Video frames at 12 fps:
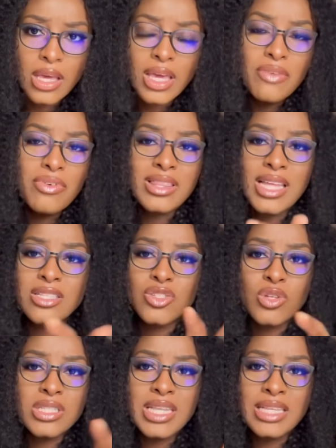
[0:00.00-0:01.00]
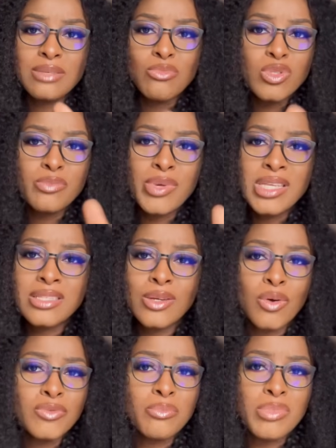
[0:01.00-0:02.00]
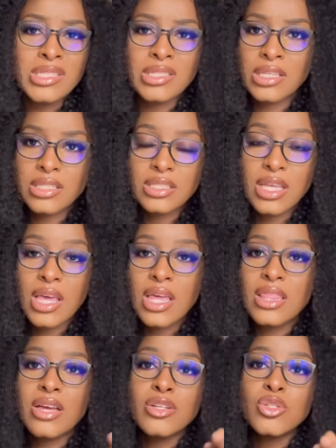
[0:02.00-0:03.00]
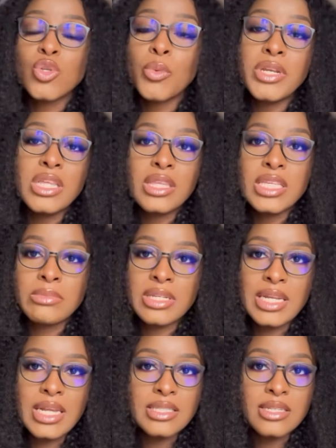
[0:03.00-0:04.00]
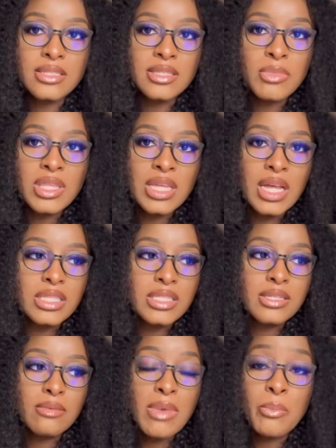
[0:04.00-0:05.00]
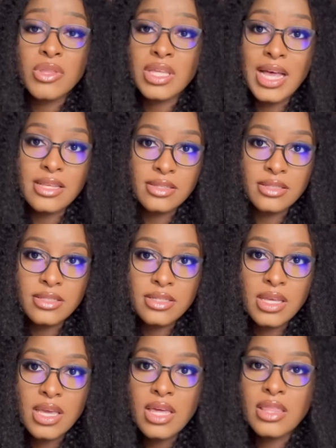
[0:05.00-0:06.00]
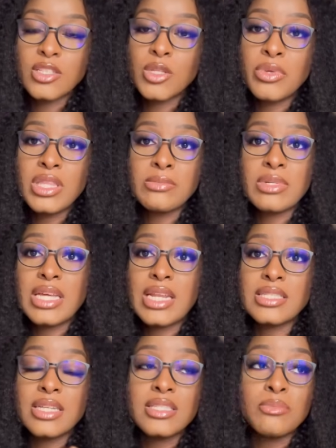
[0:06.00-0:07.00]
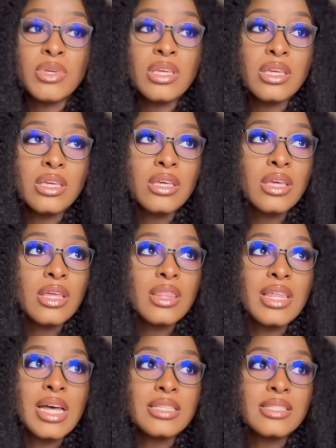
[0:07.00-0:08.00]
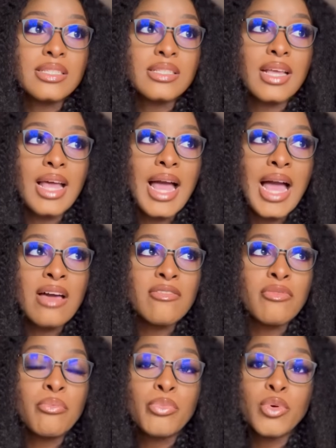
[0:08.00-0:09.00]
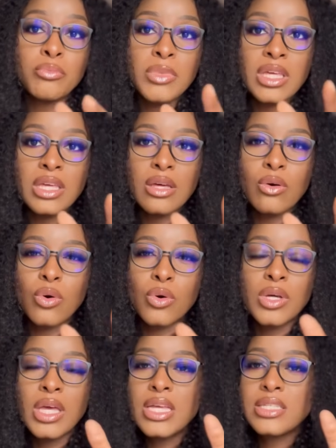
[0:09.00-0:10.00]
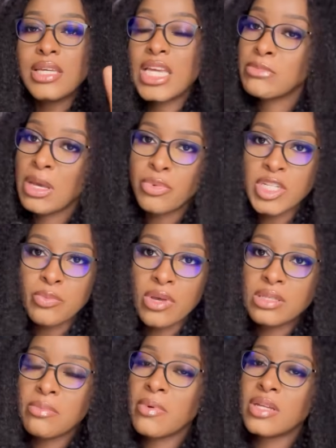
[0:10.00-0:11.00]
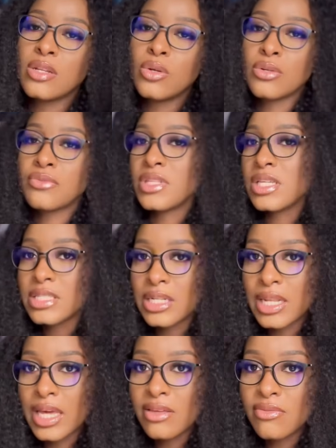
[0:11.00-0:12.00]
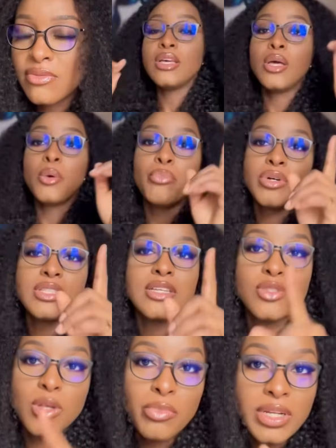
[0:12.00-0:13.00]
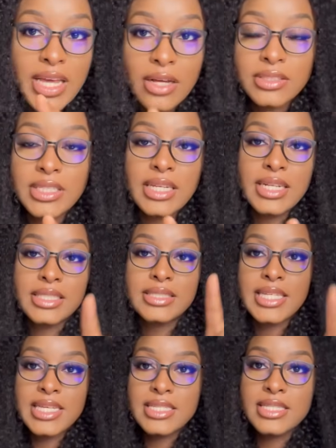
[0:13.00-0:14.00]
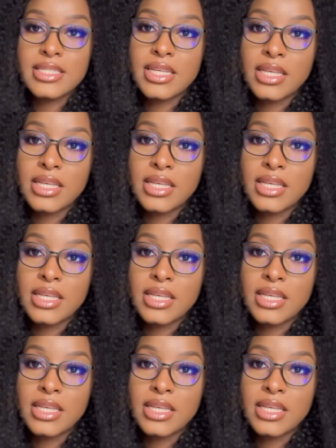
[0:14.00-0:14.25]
In fact, that is just like the most basic of the basics. There are so many things my dad has said to me that my mother hasn't. There's so many things my dad has said to me that have put me or changed my perspective about a lot of things in life. But there's somebody out there that says